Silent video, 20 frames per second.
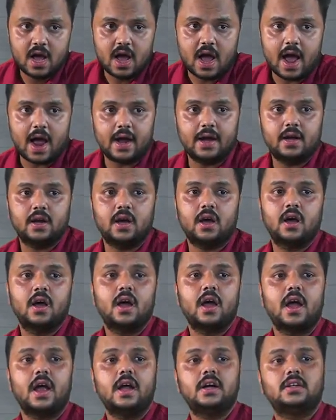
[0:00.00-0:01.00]
And
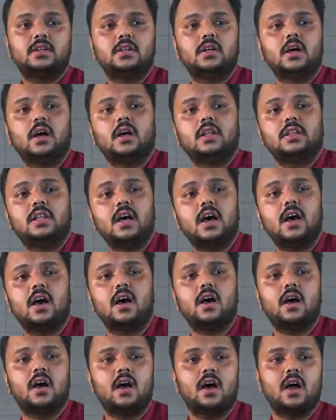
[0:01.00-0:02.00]
it
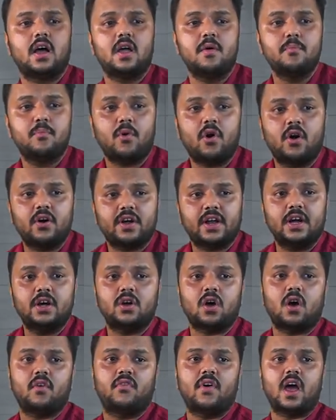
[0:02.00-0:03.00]
the important of